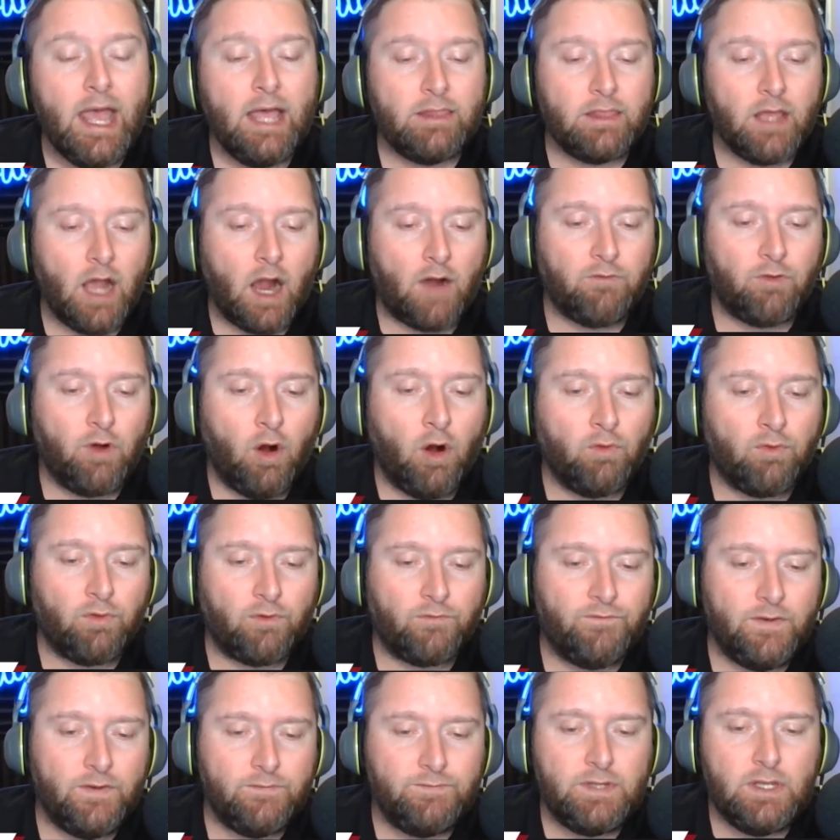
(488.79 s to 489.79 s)
They offer over
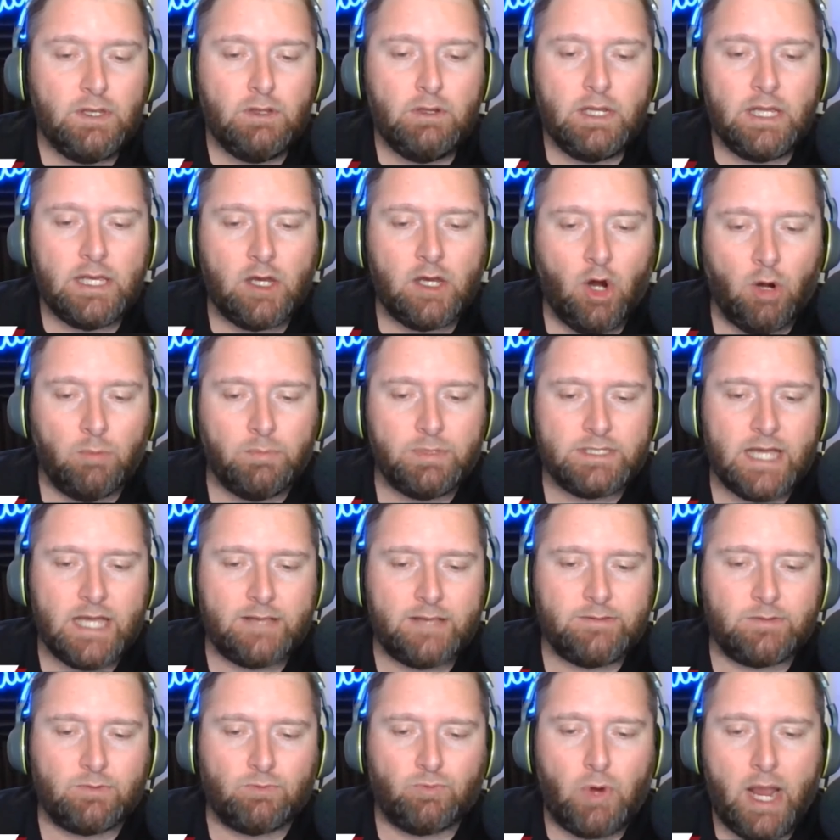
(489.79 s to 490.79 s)
50 unique home
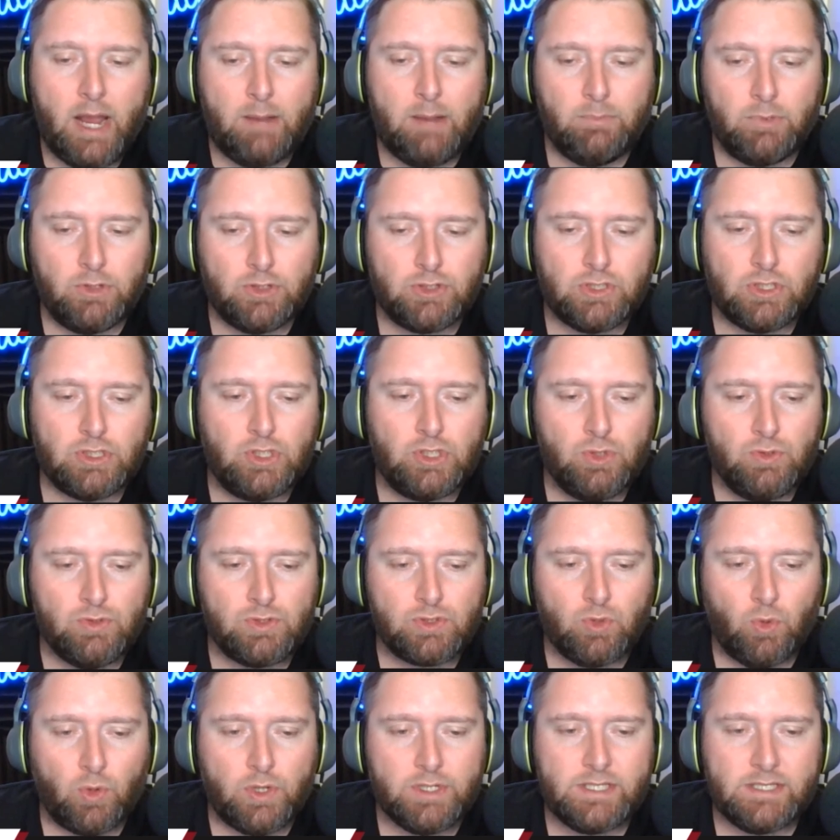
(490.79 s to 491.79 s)
designs from ramblers to two
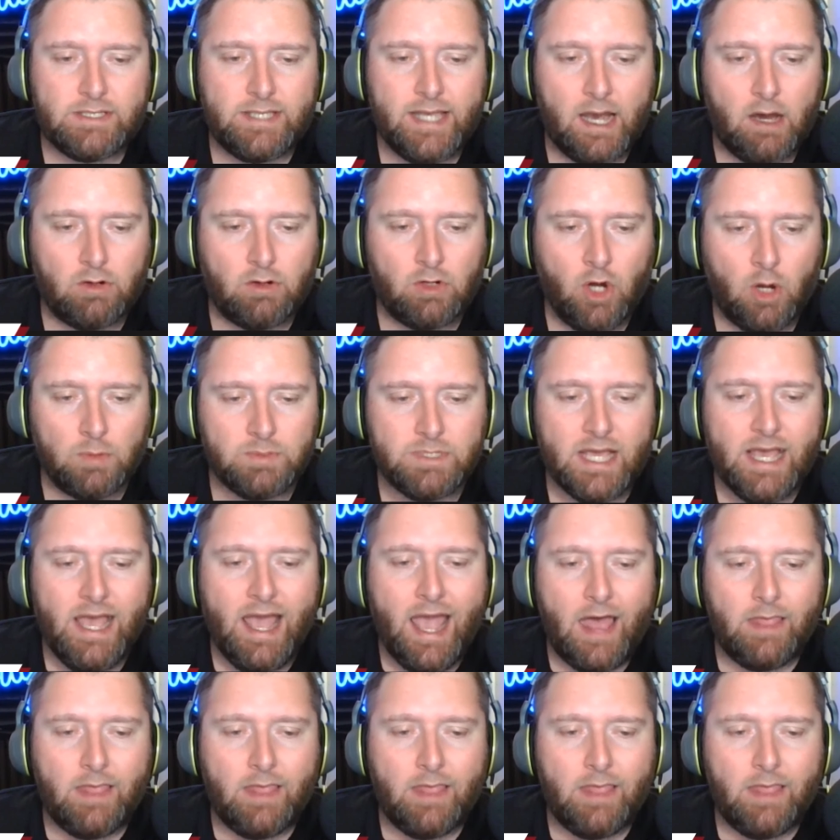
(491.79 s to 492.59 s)
stories to townhomes.